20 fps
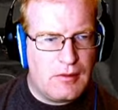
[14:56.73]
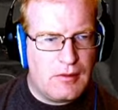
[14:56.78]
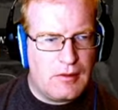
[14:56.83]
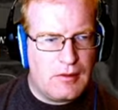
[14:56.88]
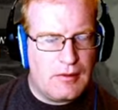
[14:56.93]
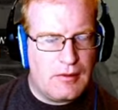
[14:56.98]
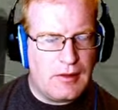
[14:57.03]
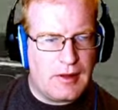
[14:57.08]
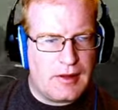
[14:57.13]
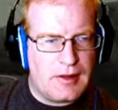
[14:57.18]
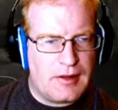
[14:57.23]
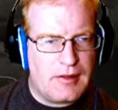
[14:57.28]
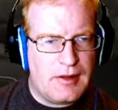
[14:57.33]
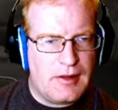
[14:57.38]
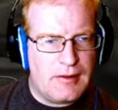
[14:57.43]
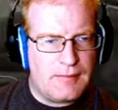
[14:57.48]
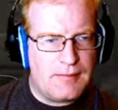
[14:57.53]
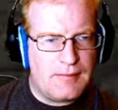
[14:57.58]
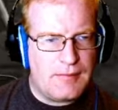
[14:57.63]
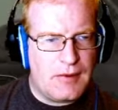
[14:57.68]
And then like
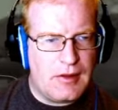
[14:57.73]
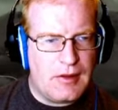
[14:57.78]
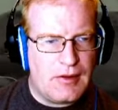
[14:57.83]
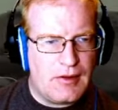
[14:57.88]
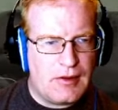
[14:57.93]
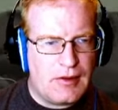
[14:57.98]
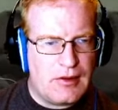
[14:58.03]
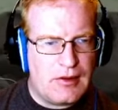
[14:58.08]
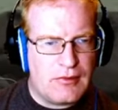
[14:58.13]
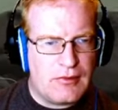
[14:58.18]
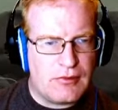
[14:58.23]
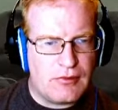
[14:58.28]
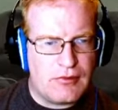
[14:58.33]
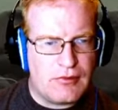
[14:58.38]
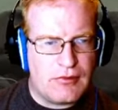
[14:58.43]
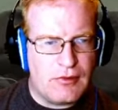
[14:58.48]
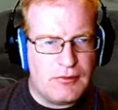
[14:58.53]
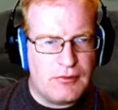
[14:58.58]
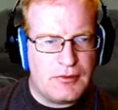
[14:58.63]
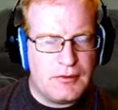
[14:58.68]
that. And that'll get us our
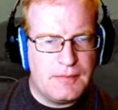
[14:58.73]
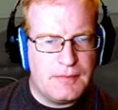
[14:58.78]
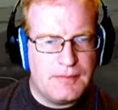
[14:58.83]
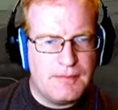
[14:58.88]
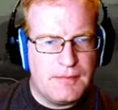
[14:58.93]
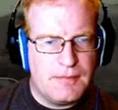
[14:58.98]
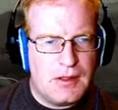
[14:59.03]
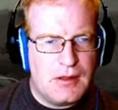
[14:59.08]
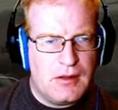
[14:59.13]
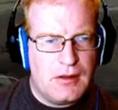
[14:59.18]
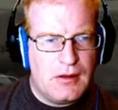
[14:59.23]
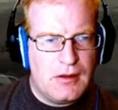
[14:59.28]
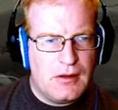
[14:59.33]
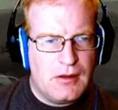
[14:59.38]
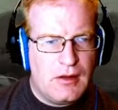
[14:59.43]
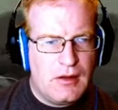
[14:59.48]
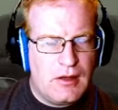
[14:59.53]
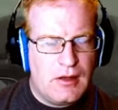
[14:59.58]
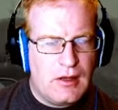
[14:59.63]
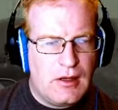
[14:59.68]
sulfur.
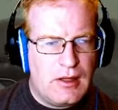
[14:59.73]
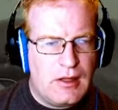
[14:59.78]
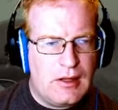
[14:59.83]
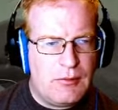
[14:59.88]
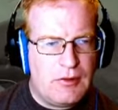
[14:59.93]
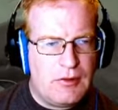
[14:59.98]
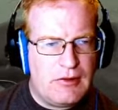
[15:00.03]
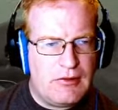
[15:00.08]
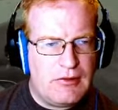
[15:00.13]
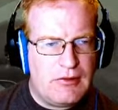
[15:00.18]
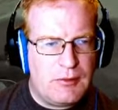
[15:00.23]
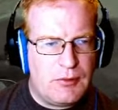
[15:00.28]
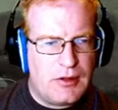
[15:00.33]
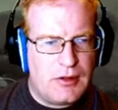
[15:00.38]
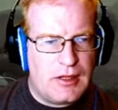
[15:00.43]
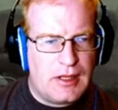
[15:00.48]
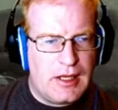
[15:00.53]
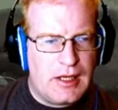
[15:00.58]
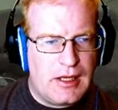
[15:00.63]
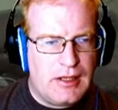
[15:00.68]
And then we just need to
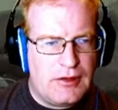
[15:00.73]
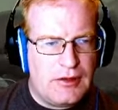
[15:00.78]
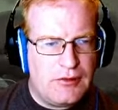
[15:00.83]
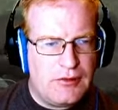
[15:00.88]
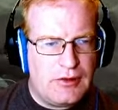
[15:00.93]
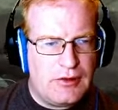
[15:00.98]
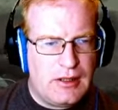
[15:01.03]
bring the iron